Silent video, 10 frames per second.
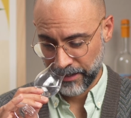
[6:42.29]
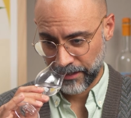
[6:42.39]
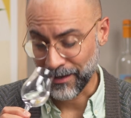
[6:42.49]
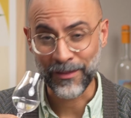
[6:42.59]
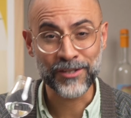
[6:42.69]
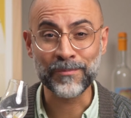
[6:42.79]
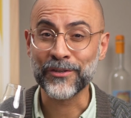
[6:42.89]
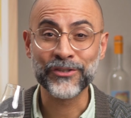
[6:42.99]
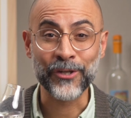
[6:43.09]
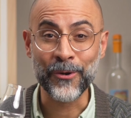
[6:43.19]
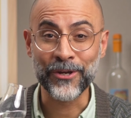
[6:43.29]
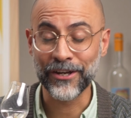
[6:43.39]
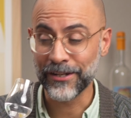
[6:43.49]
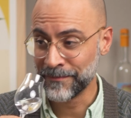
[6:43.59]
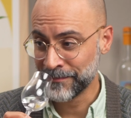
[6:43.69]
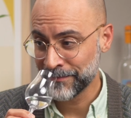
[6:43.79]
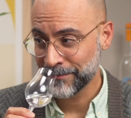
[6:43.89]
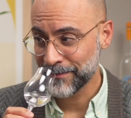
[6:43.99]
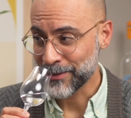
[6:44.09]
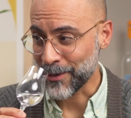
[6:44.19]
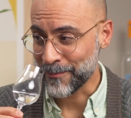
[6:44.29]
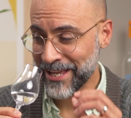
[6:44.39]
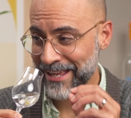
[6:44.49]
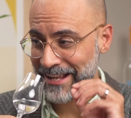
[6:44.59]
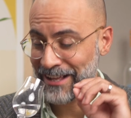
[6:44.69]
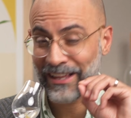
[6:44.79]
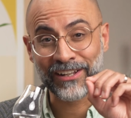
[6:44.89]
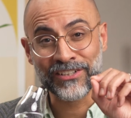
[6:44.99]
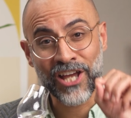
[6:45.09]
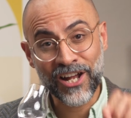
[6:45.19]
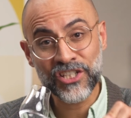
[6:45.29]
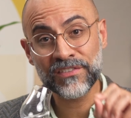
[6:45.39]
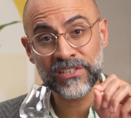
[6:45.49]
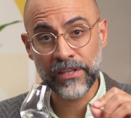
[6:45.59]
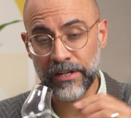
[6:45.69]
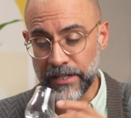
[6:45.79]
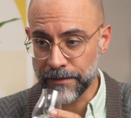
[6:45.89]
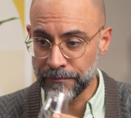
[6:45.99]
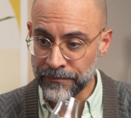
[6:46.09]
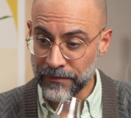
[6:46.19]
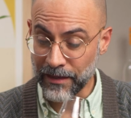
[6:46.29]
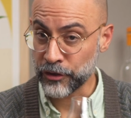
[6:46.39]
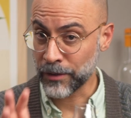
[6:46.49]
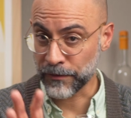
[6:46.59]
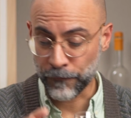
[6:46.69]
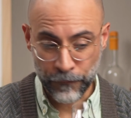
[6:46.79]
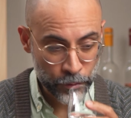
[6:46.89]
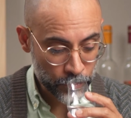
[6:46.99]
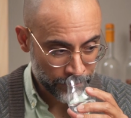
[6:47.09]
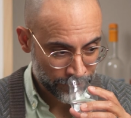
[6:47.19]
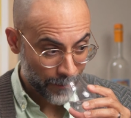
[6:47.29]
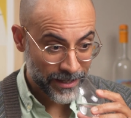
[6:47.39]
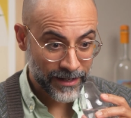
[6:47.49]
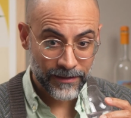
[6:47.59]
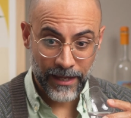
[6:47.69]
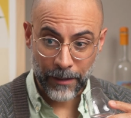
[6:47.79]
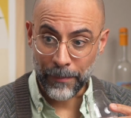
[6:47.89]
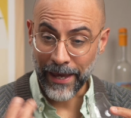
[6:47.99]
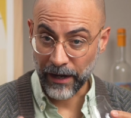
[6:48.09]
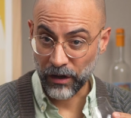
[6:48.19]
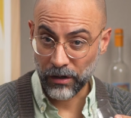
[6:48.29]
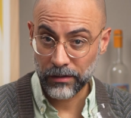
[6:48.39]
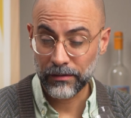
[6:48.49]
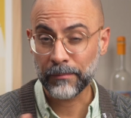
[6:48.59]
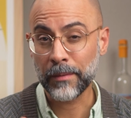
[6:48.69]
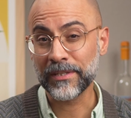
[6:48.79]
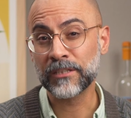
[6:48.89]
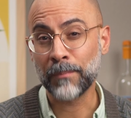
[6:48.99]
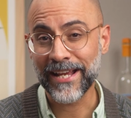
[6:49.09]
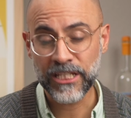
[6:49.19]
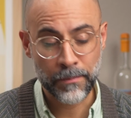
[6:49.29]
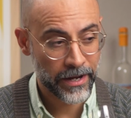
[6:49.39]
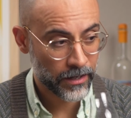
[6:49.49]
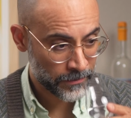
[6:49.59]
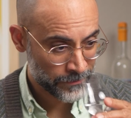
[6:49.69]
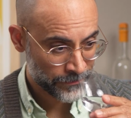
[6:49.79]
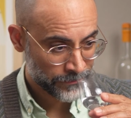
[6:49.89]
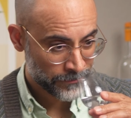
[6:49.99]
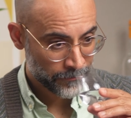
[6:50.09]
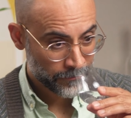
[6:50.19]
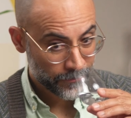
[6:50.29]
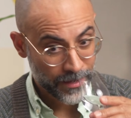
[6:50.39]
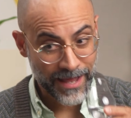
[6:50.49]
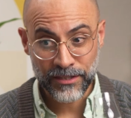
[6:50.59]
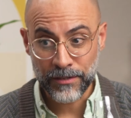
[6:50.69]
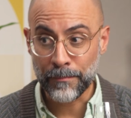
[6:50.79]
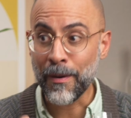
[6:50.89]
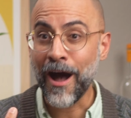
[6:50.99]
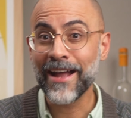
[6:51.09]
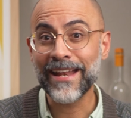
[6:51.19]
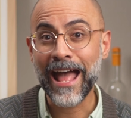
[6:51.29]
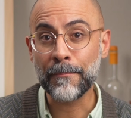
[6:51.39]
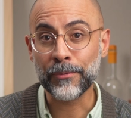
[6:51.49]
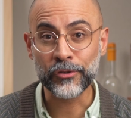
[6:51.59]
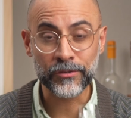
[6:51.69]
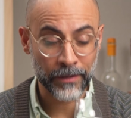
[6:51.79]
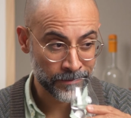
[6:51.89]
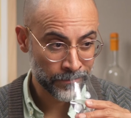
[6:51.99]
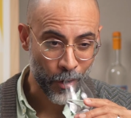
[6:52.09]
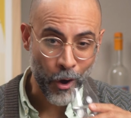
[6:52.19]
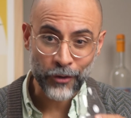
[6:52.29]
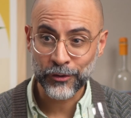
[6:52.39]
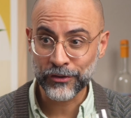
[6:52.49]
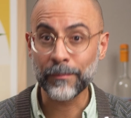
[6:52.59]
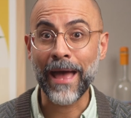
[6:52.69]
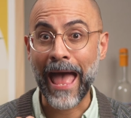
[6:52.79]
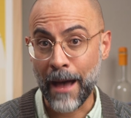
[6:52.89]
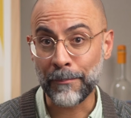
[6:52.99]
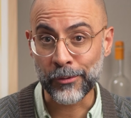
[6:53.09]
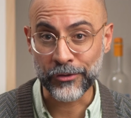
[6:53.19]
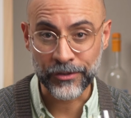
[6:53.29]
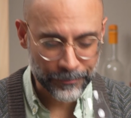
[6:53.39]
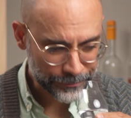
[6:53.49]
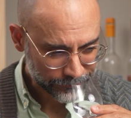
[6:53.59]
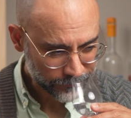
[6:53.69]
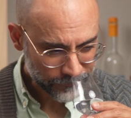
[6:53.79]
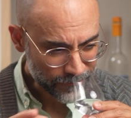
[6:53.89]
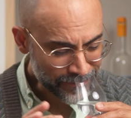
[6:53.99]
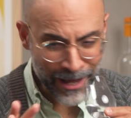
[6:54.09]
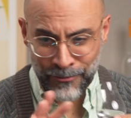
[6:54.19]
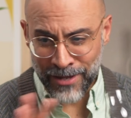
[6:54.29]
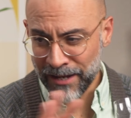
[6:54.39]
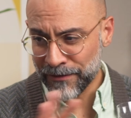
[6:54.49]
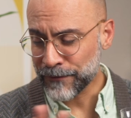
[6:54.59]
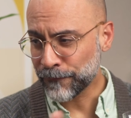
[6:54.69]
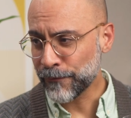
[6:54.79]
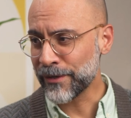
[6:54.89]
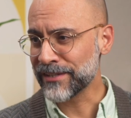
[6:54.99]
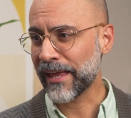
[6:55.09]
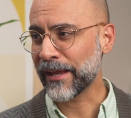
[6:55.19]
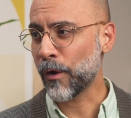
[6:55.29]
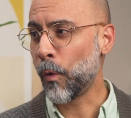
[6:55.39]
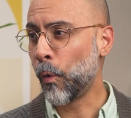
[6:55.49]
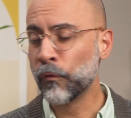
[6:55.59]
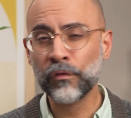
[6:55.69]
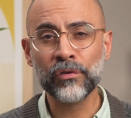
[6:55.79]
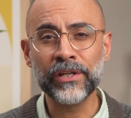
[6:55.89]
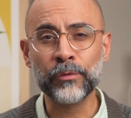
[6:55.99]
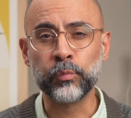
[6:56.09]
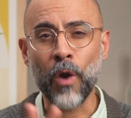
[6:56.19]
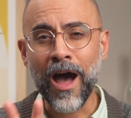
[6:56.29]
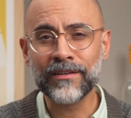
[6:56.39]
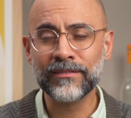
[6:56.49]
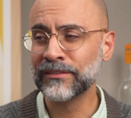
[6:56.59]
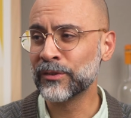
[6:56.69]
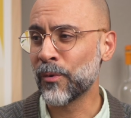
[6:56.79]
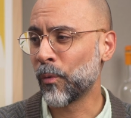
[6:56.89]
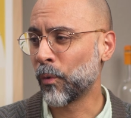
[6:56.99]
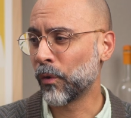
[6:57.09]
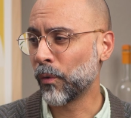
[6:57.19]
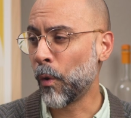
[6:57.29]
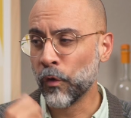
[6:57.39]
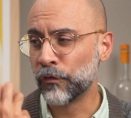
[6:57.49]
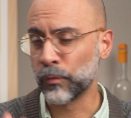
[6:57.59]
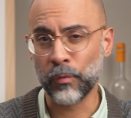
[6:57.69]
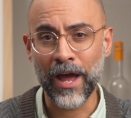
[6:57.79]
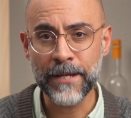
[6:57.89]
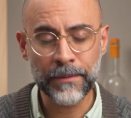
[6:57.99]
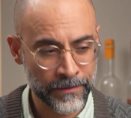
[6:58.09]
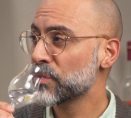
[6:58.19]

Oh, that smells so good. So I'm getting like a touch of salinity. Now in terms of fruit, I'm getting like pear, like maybe spiced pear, and some pineapples, but also some apples. Now none of this fruit is like overly rotten or overripe.